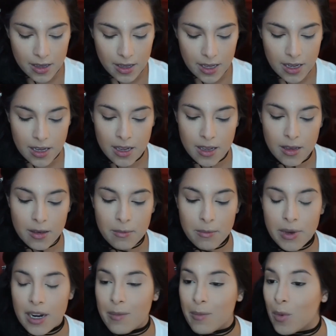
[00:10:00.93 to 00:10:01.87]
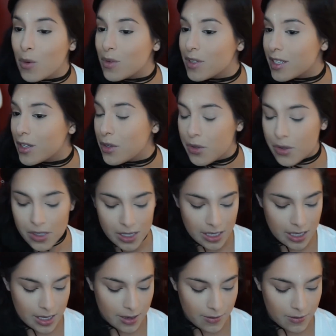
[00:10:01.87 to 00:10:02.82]
And but I'm mostly
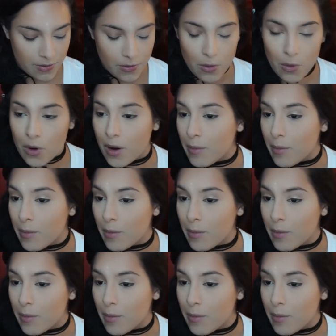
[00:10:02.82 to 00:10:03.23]
using it for